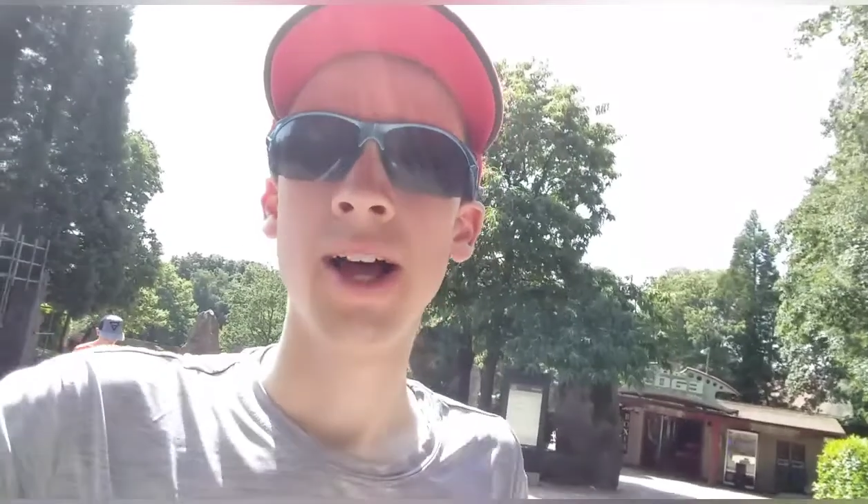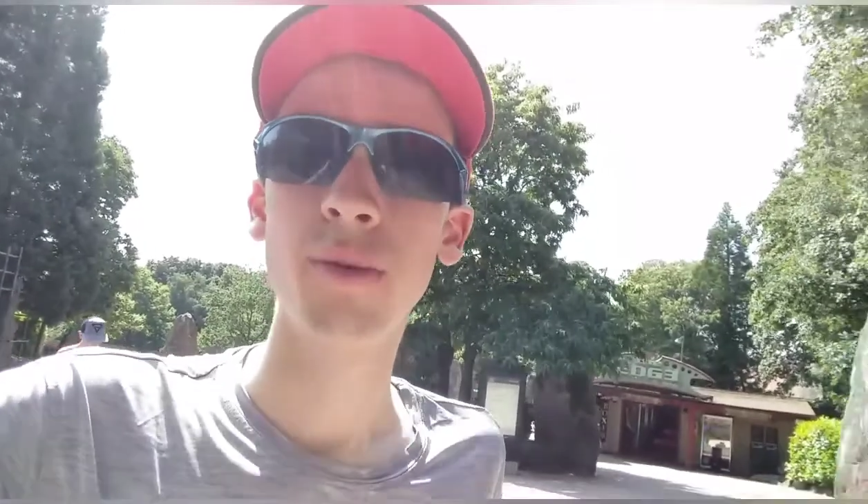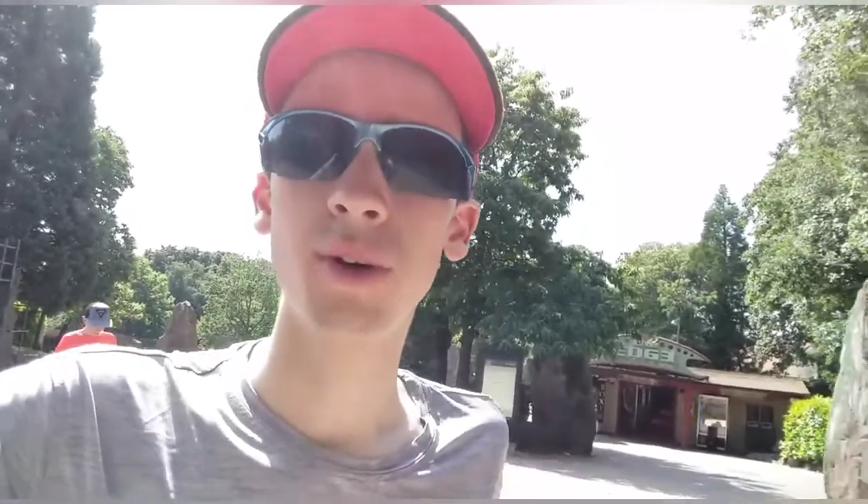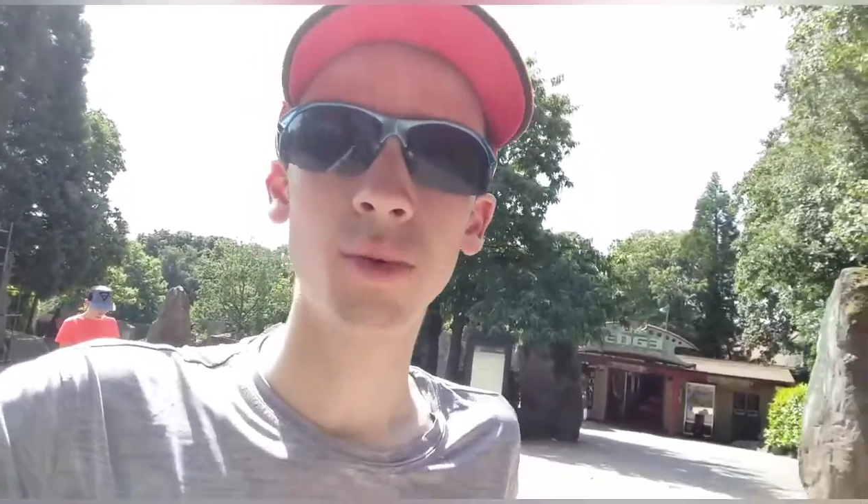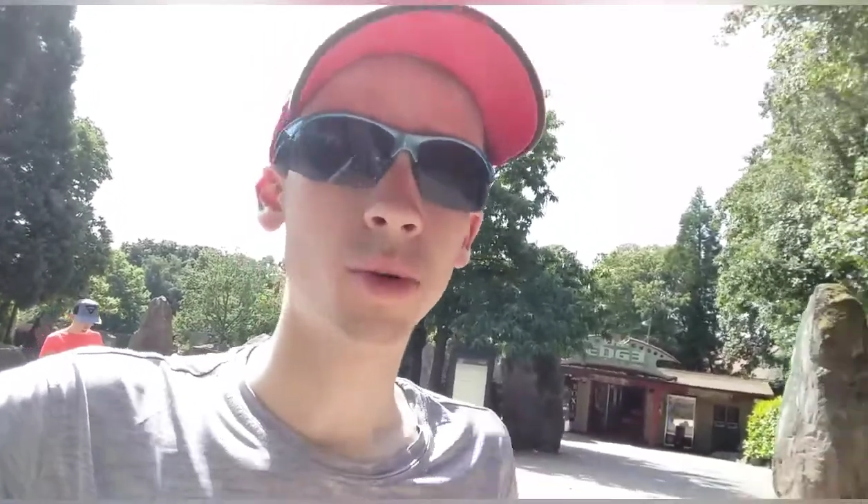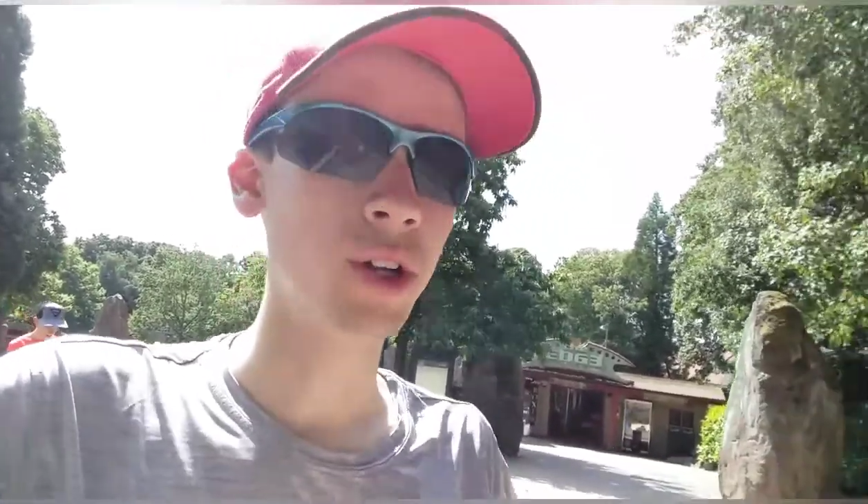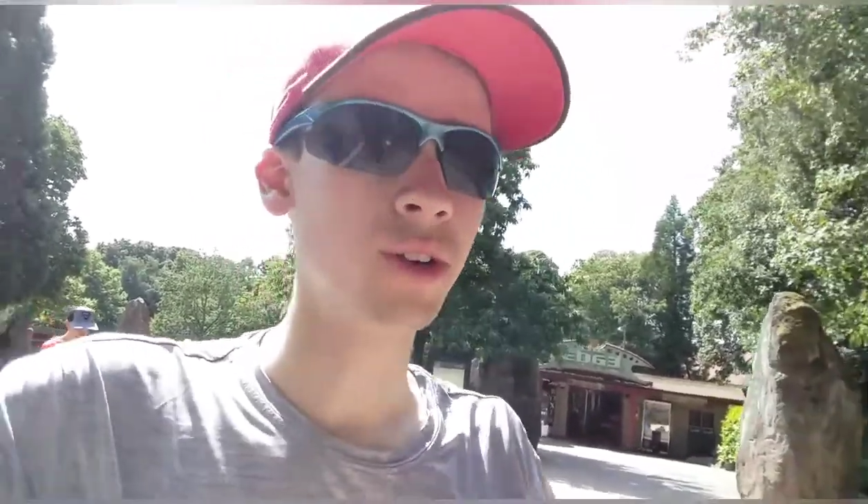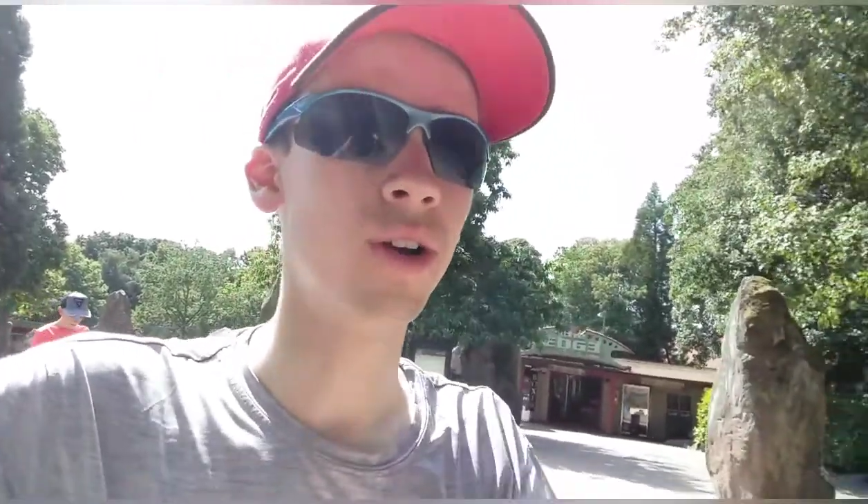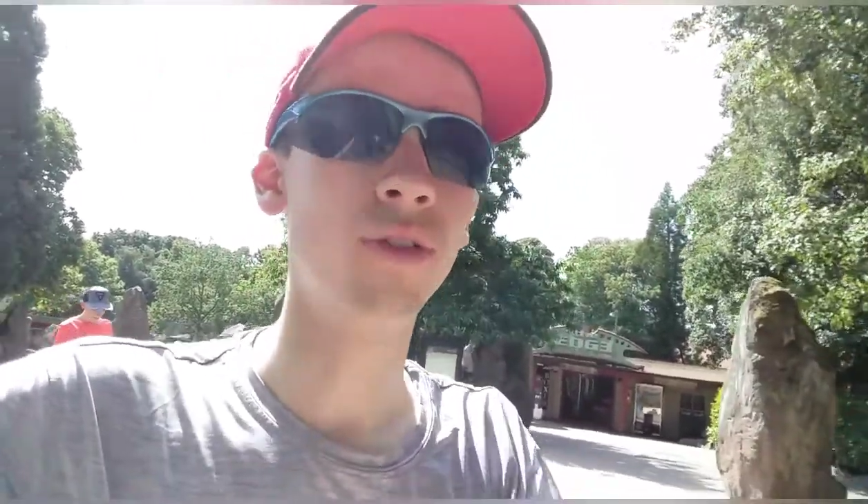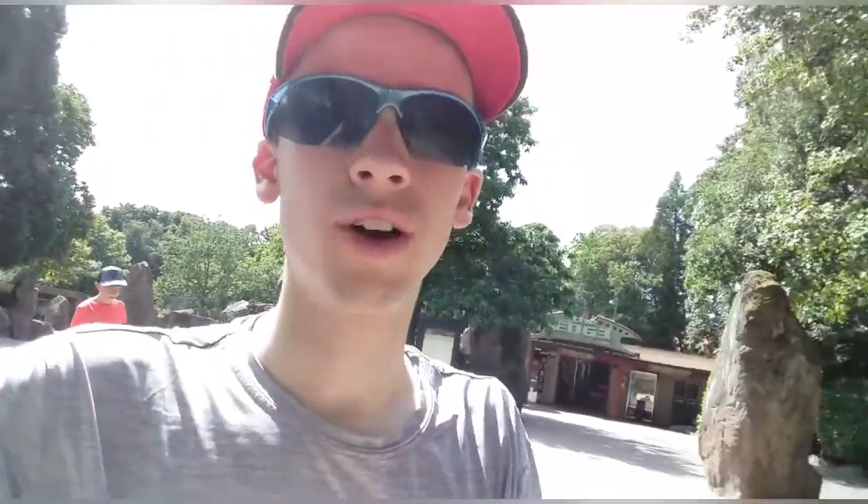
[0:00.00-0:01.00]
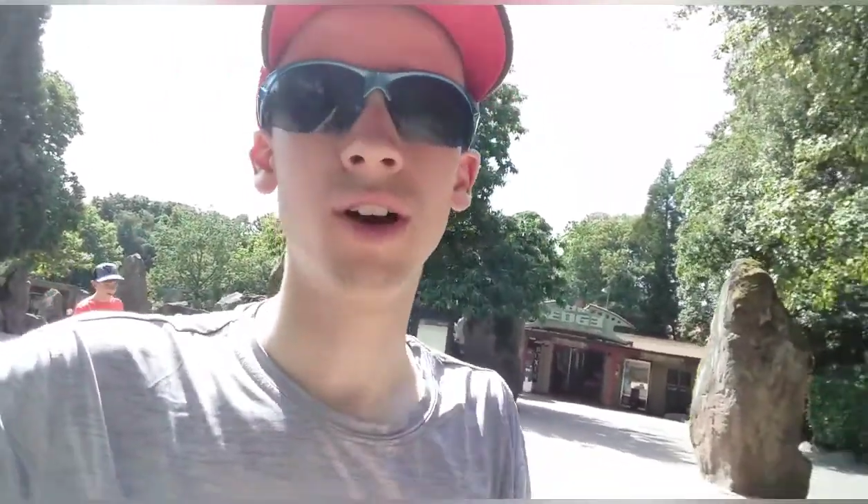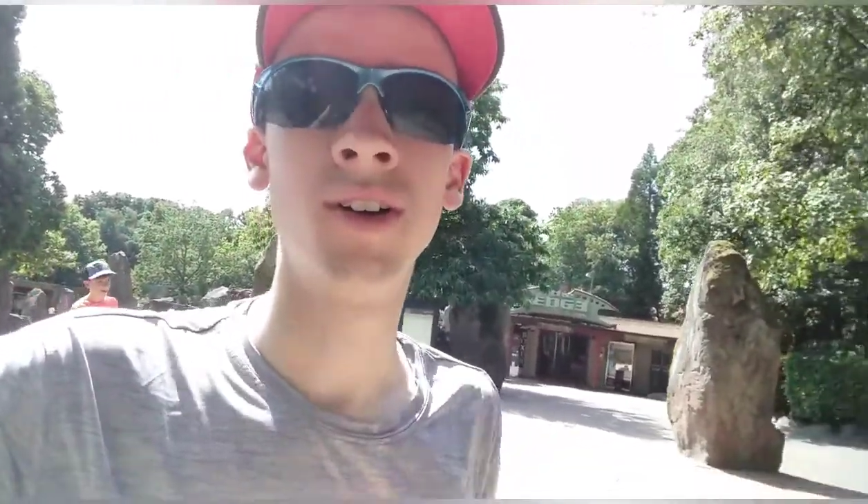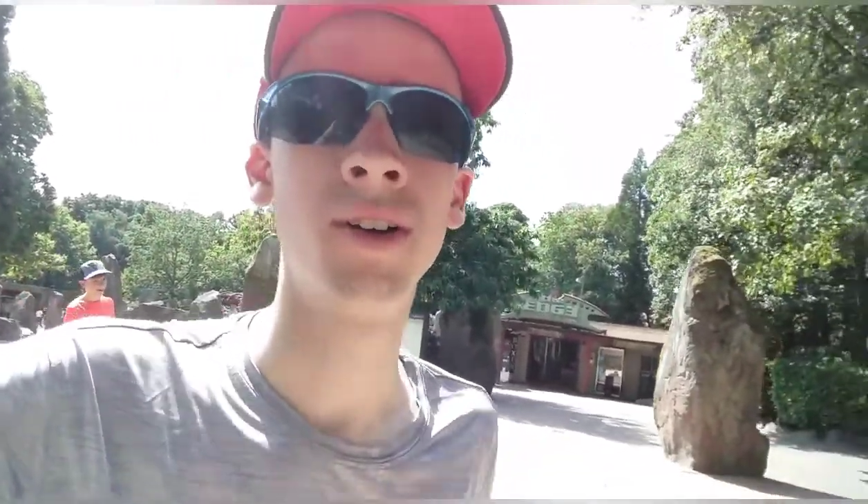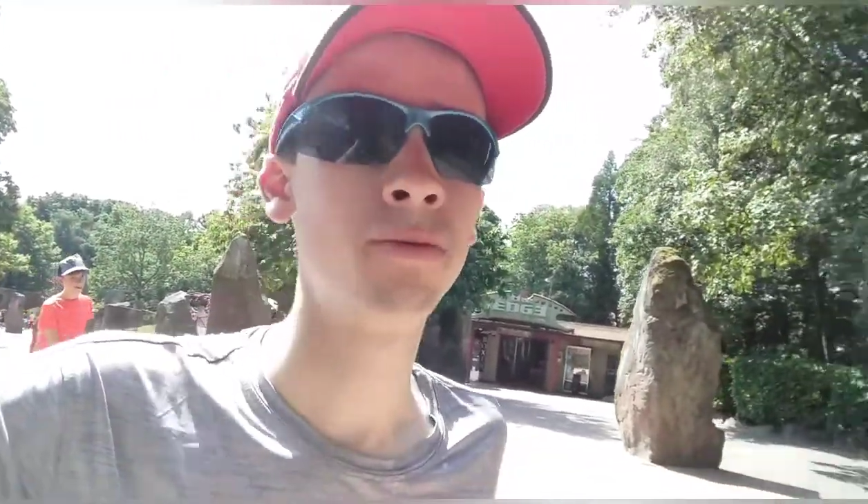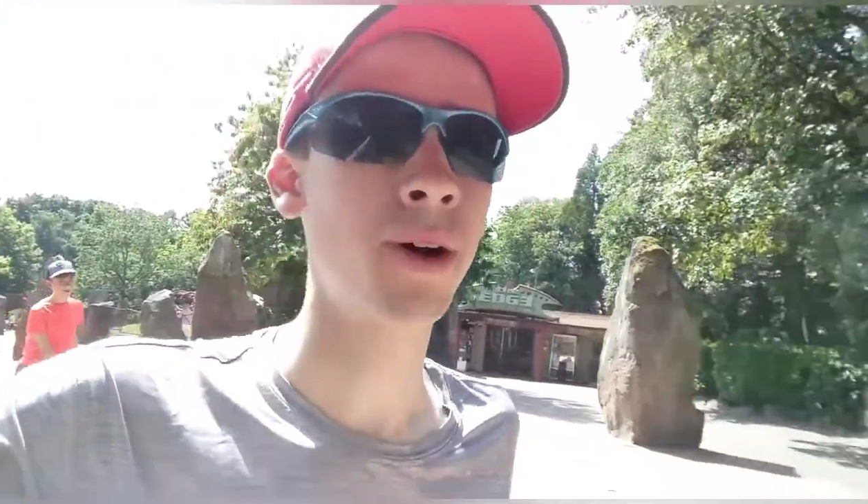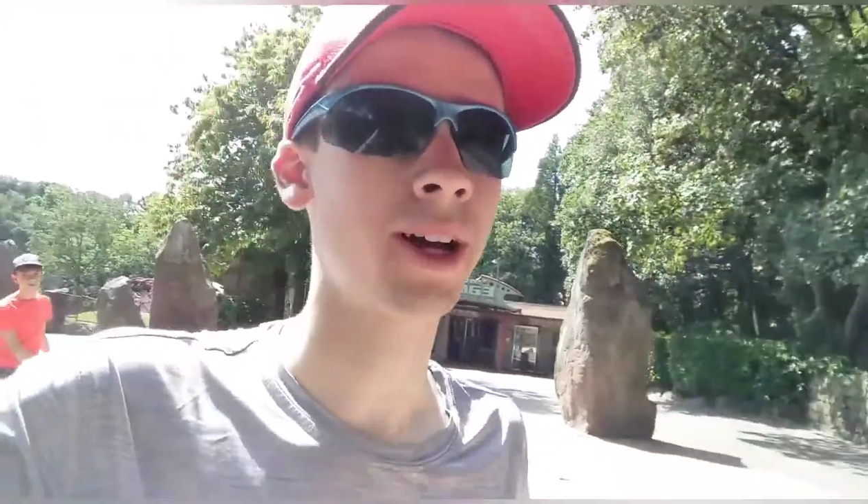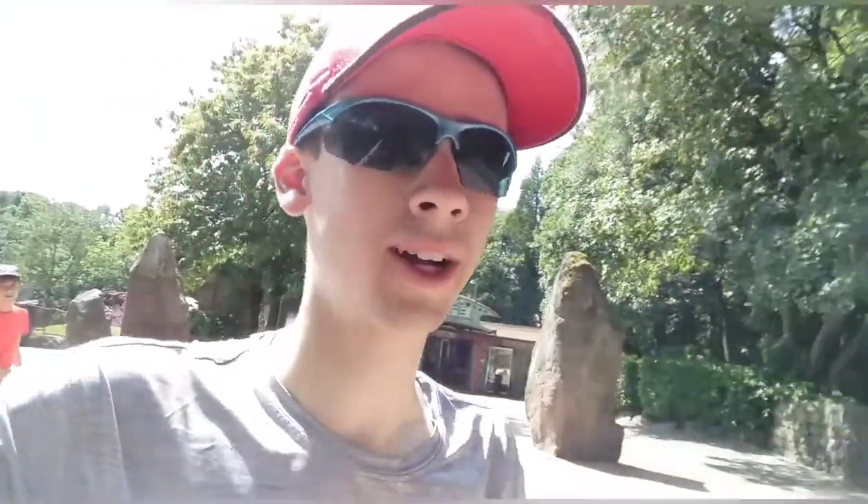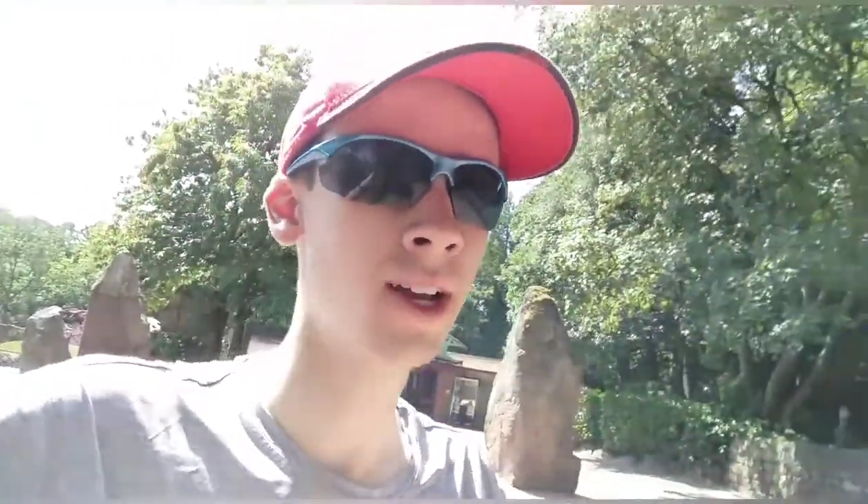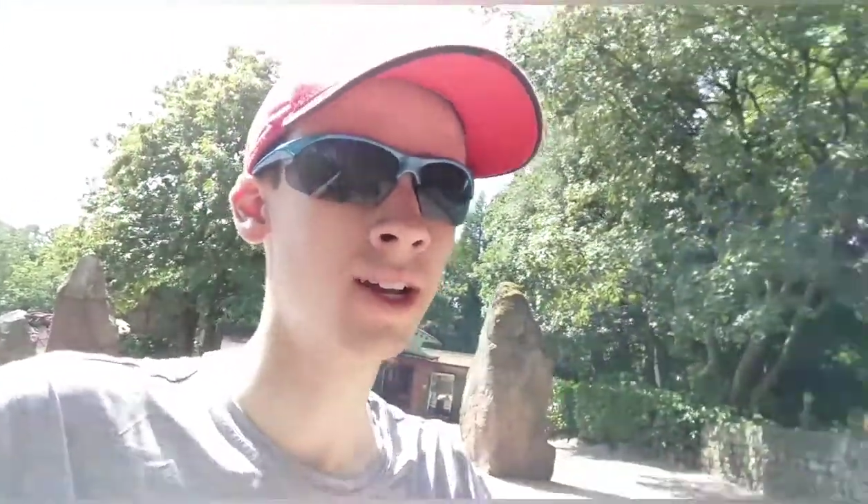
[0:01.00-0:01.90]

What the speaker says: Then we're going to wander over, back,